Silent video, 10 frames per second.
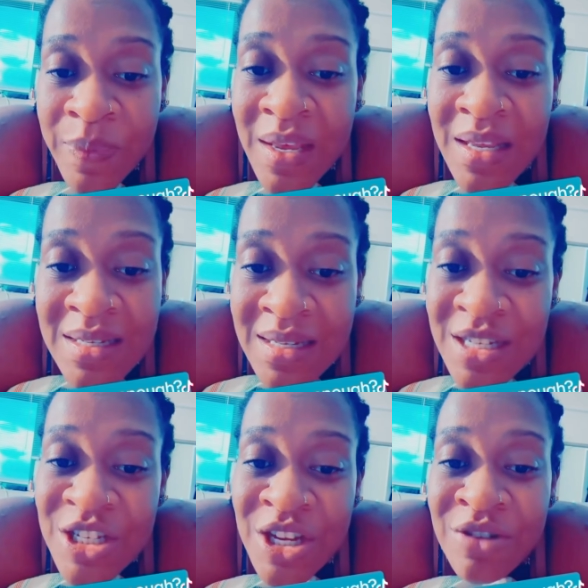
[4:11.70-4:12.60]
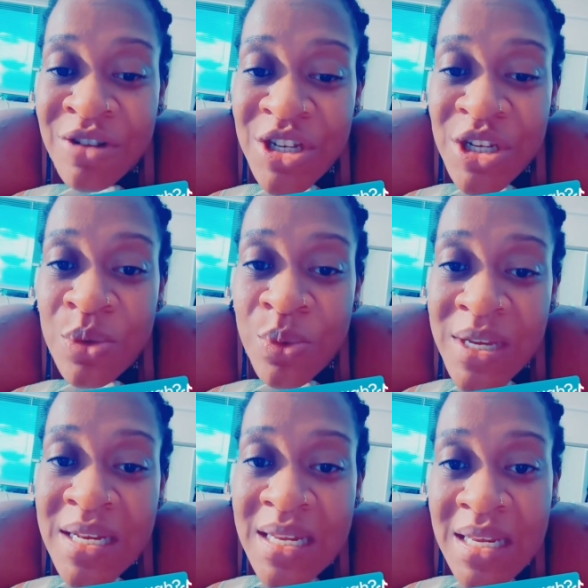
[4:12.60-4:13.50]
In today's generation, we
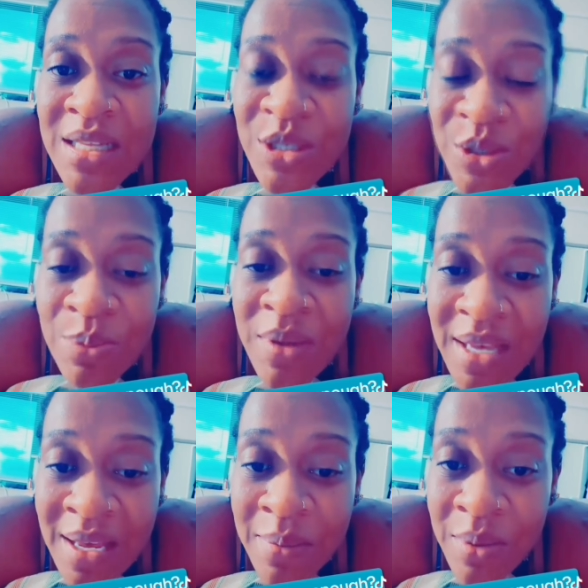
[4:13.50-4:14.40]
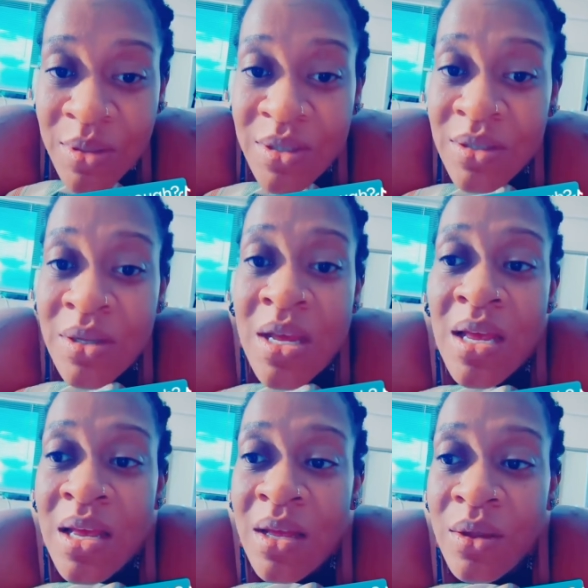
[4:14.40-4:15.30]
need to be able to
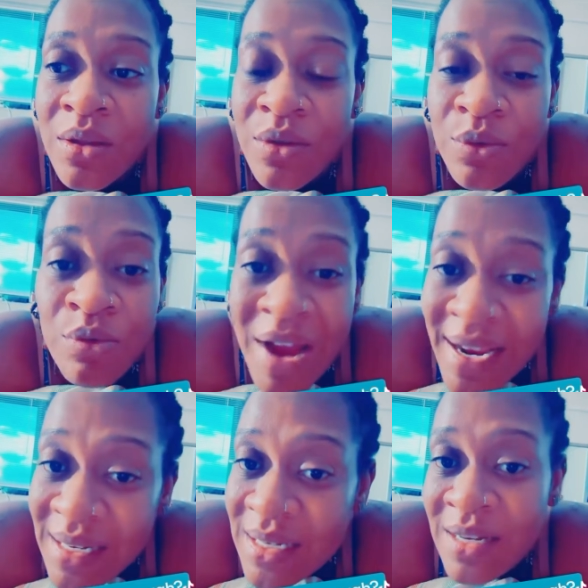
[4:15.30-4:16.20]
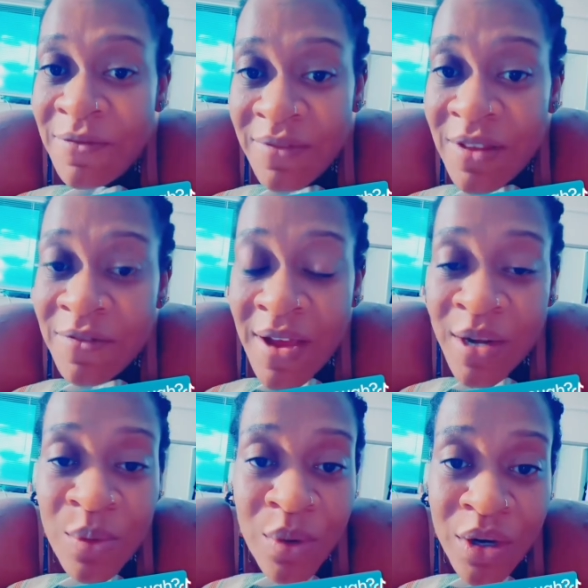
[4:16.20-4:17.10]
rightly divide
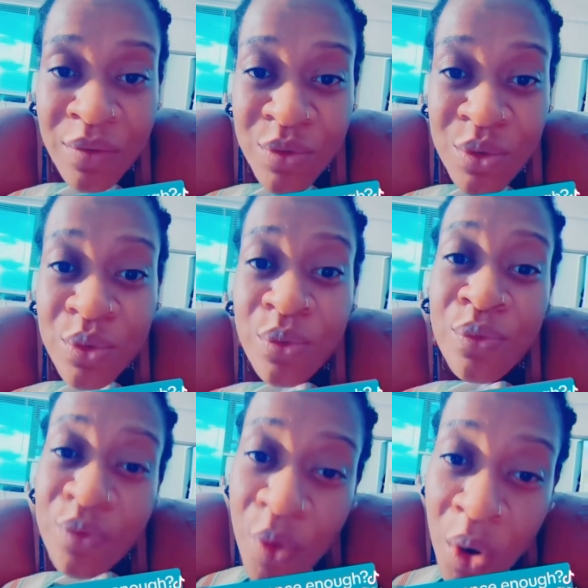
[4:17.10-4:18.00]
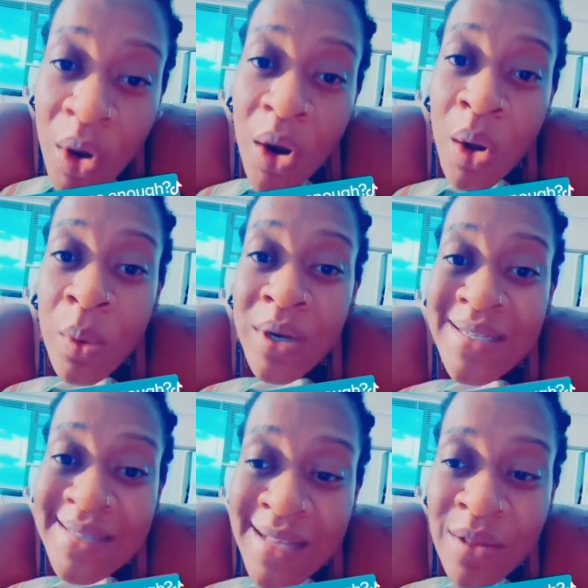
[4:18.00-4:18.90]
the word of truth for
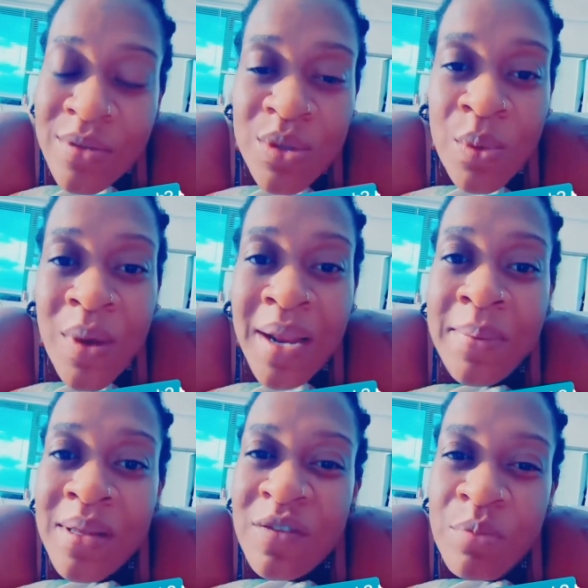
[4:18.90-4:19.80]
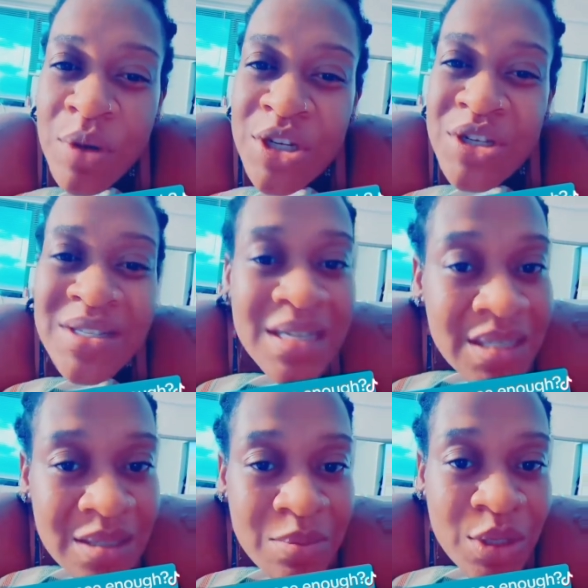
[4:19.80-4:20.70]
ourselves. So what I believe preachers need
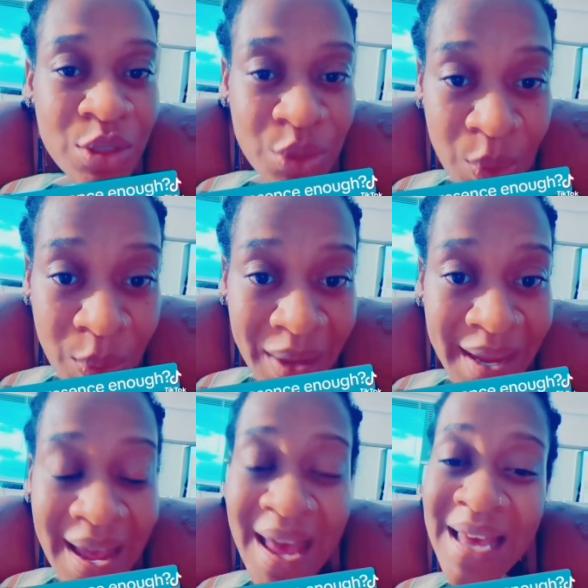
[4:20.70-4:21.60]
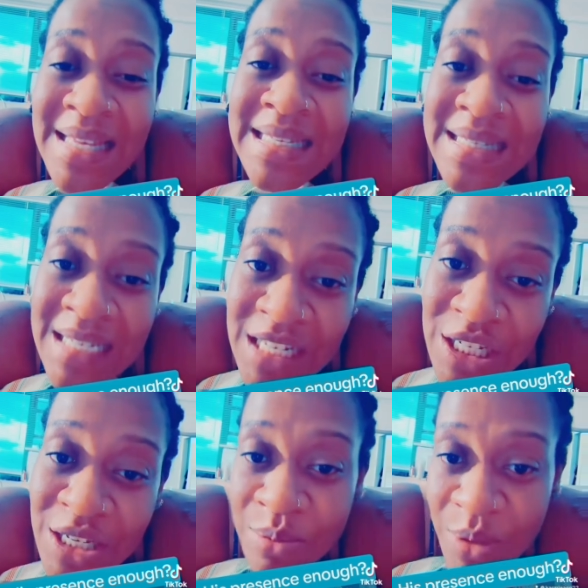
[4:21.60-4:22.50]
to be doing is
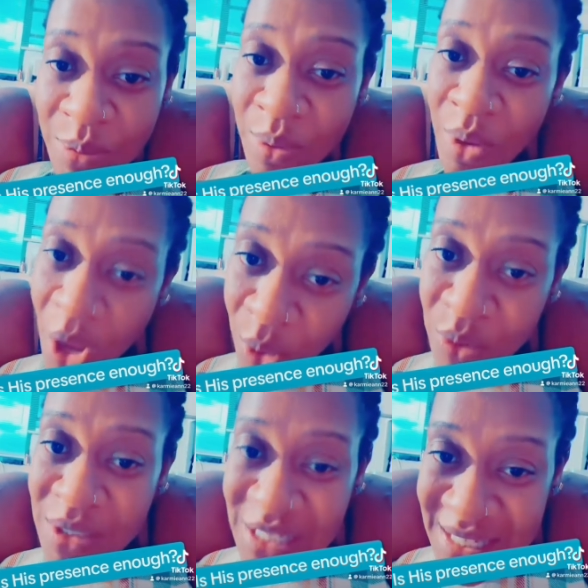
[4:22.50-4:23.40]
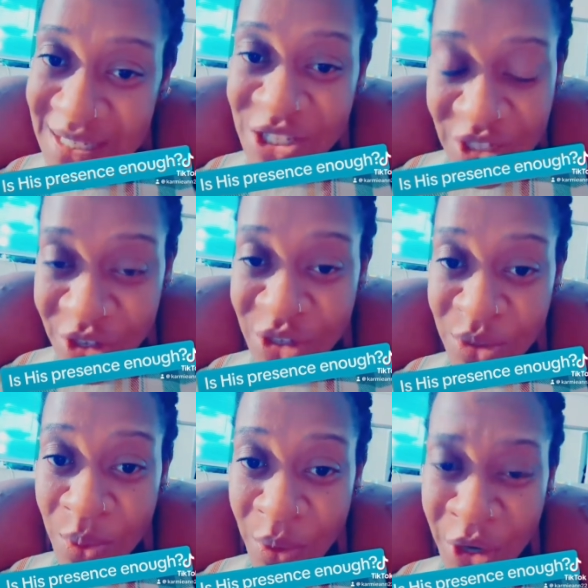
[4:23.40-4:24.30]
teaching people how to search the
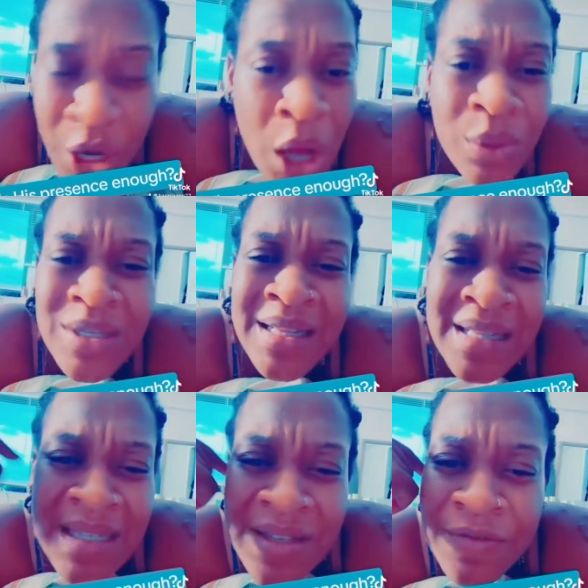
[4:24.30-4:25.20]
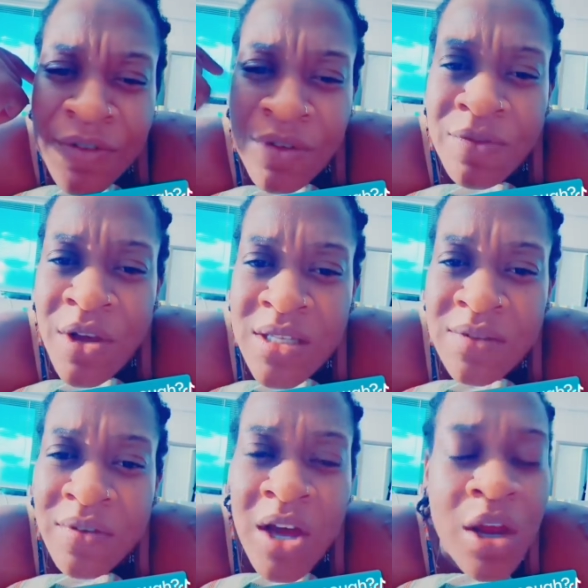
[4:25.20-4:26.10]
word, how to listen for the voice
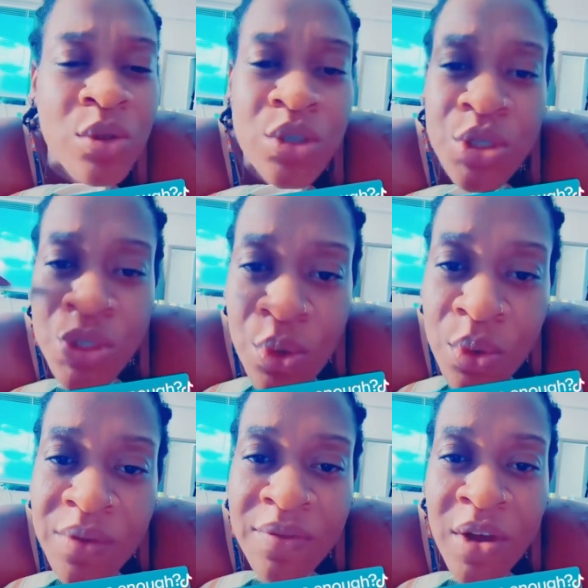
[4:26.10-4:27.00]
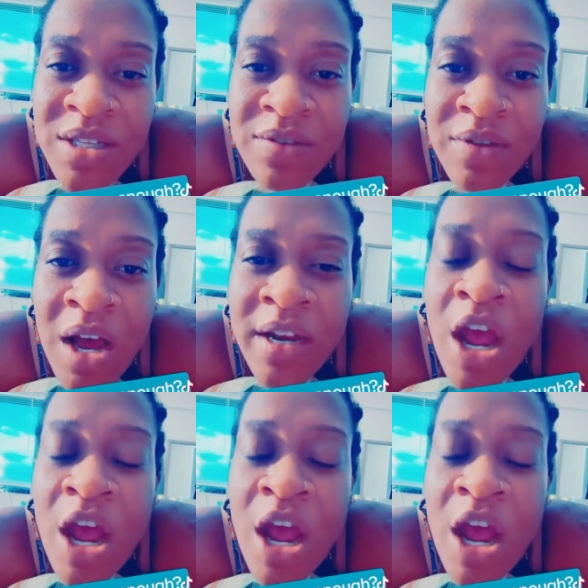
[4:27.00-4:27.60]
of God, how to know the voice of God,